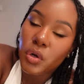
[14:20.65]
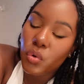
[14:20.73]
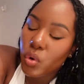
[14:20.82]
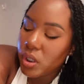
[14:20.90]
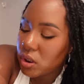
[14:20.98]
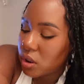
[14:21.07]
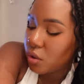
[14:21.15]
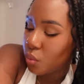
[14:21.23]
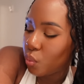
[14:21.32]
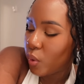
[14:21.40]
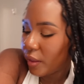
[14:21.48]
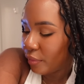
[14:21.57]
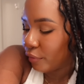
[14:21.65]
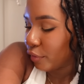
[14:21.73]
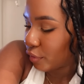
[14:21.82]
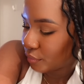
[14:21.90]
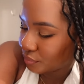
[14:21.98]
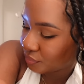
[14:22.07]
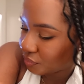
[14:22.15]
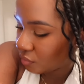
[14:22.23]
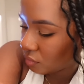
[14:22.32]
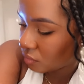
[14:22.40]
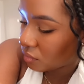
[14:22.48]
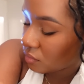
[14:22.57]
according to the weather,
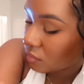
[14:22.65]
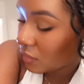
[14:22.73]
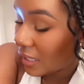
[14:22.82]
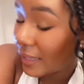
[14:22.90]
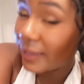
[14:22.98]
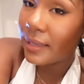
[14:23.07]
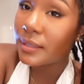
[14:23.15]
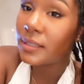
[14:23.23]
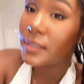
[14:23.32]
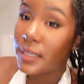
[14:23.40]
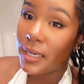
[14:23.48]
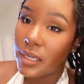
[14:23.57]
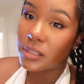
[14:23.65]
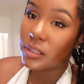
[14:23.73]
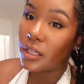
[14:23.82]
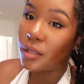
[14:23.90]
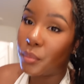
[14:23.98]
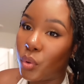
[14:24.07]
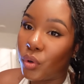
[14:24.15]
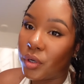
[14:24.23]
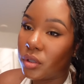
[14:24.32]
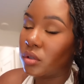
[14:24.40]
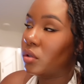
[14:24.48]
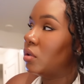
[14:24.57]
it says in the morning.